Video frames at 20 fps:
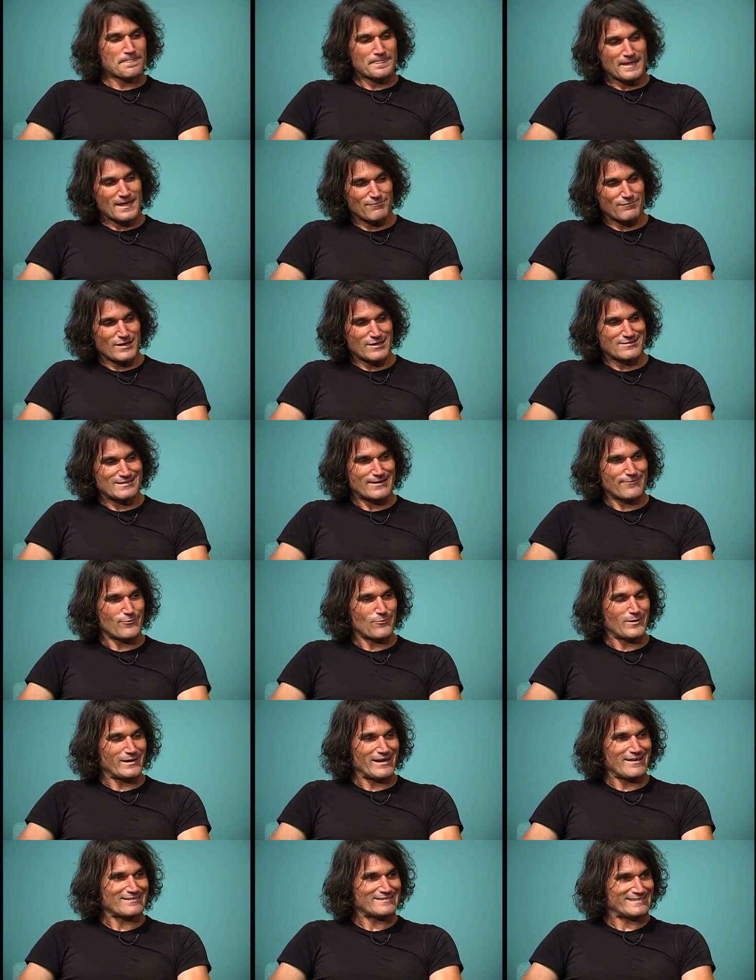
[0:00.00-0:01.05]
convinced
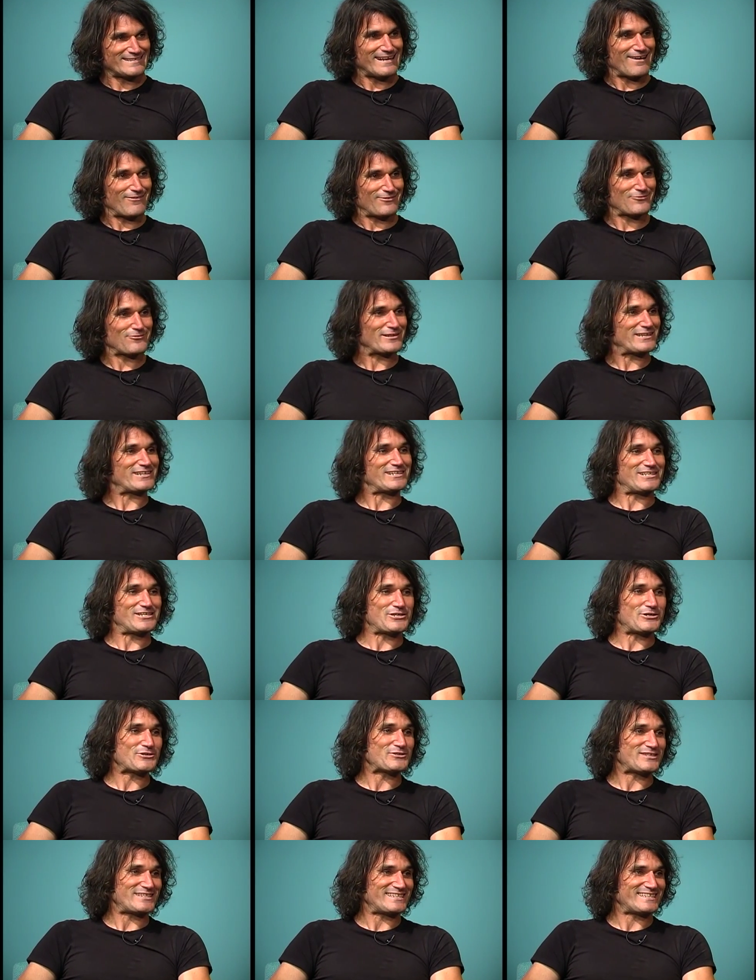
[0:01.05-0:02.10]
everyone else that I was really going to
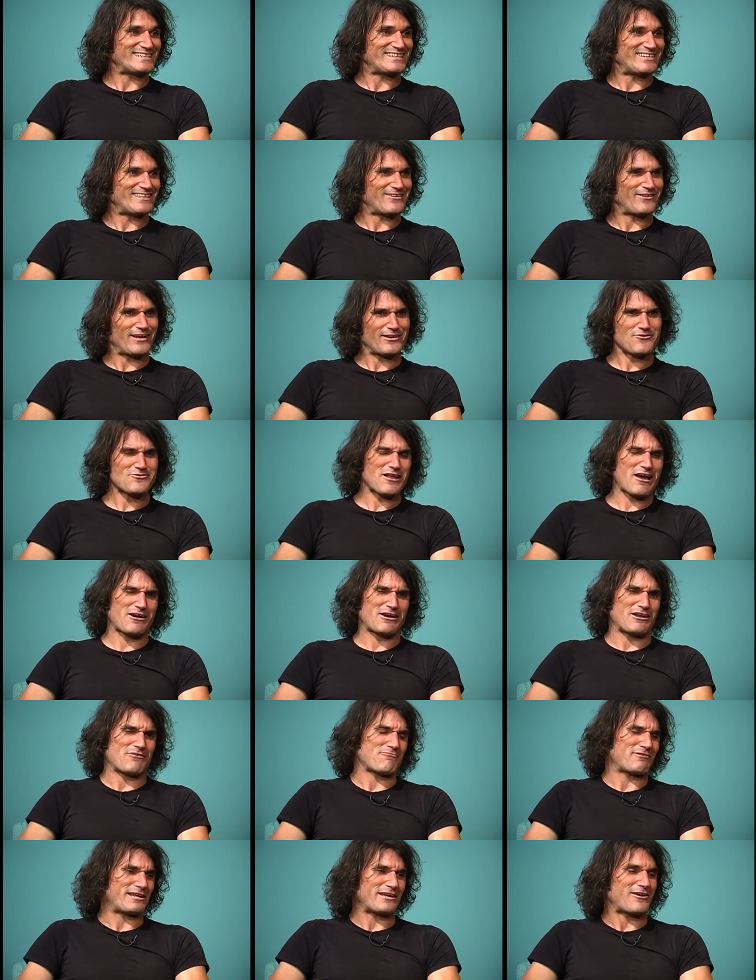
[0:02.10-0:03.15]
use it. You know, they were like, "You're not
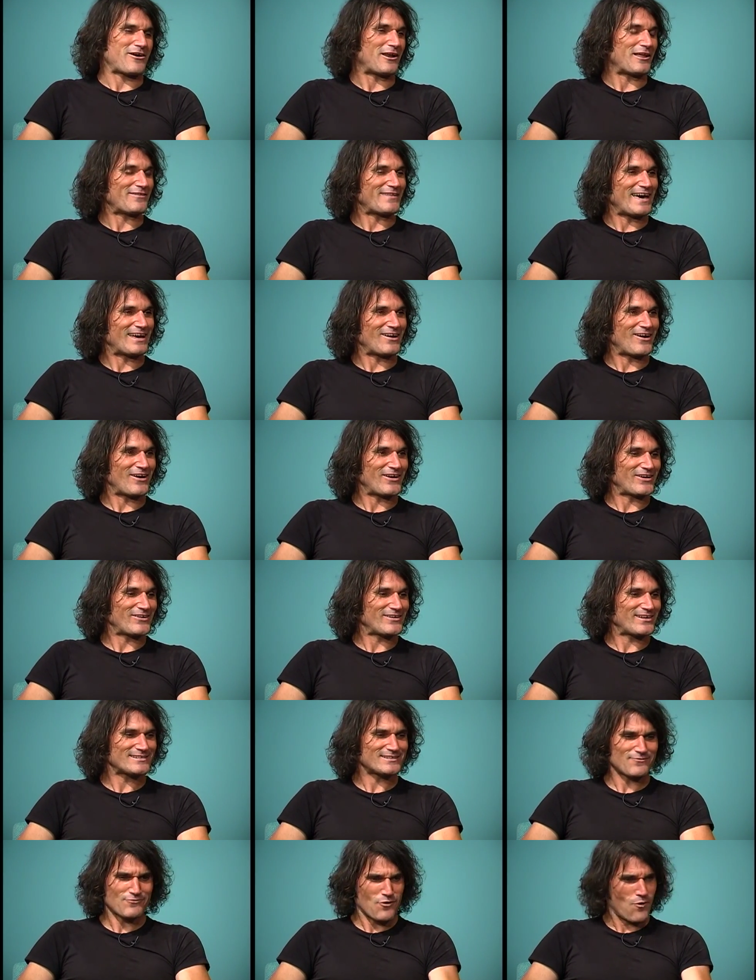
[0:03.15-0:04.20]
going to really call it that, are you?" And
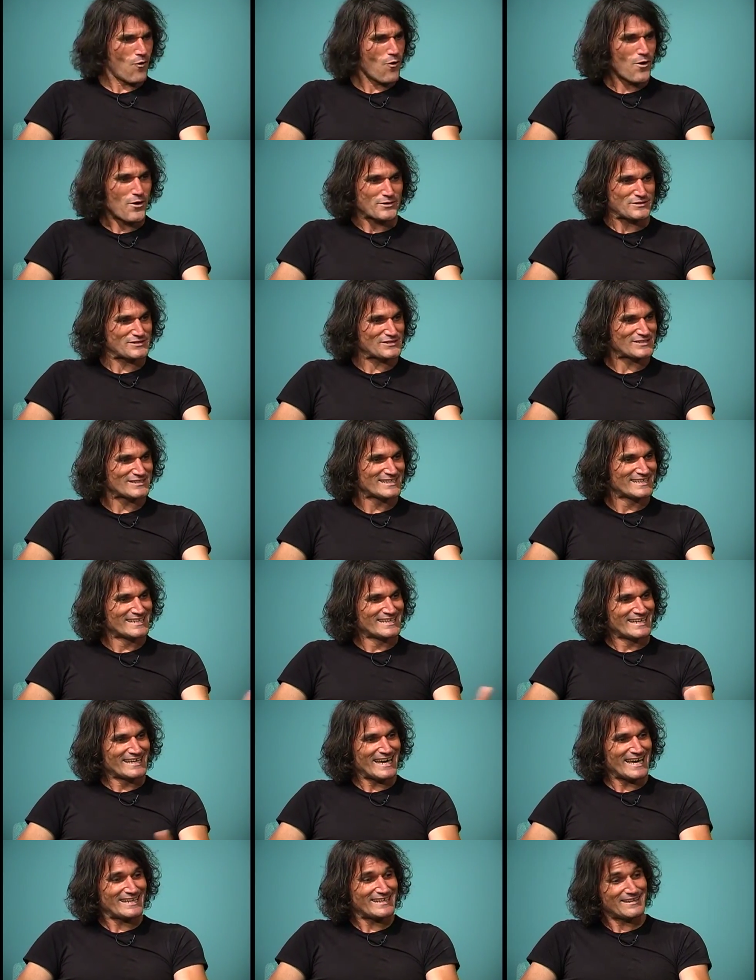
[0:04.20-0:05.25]
I said, "Of course."
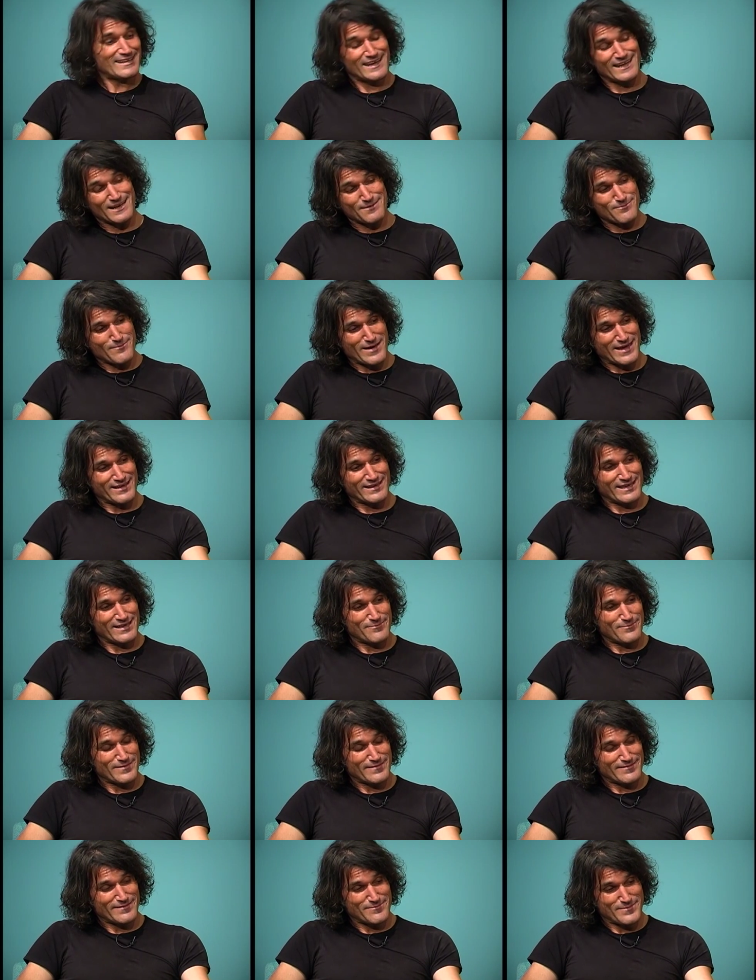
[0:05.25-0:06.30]
And and it made
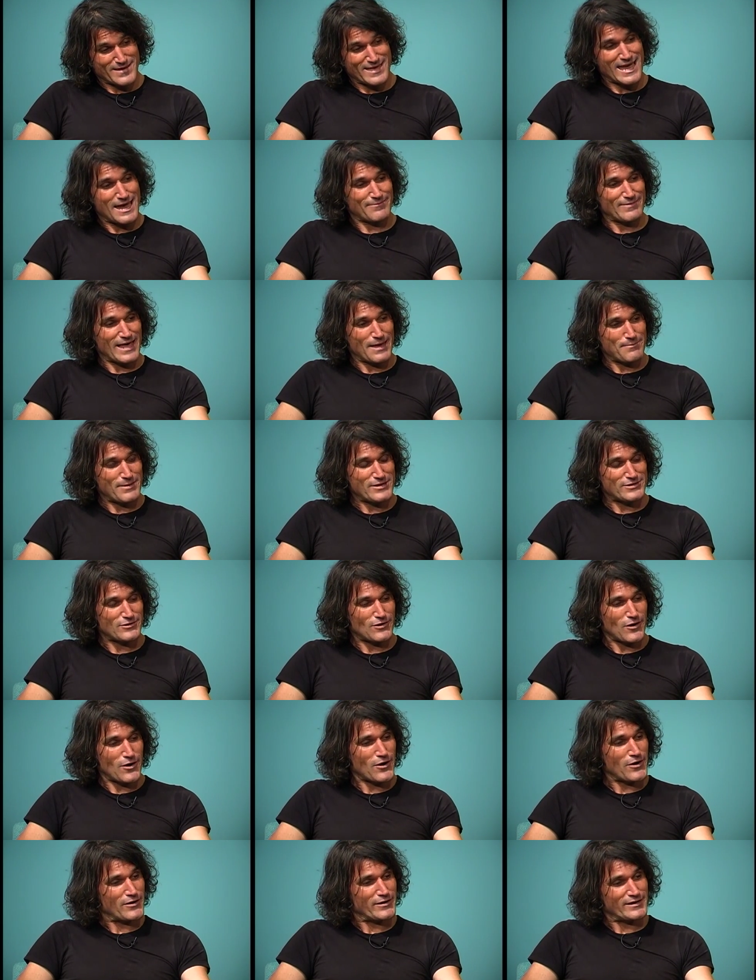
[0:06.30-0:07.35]
it, it became that piece
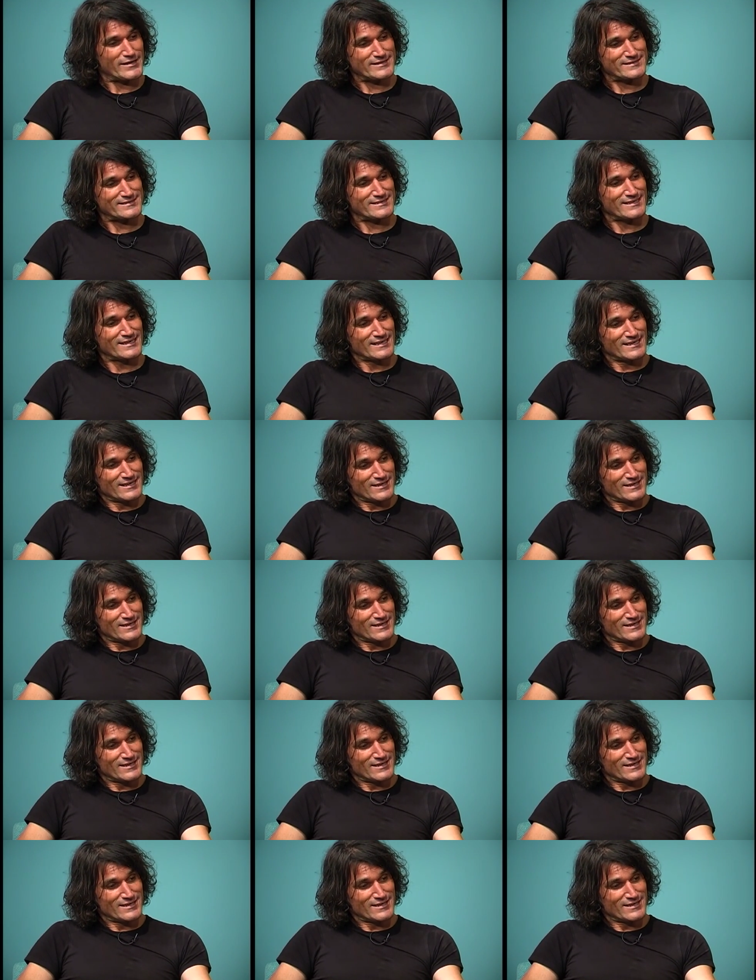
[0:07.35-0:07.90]
of art because.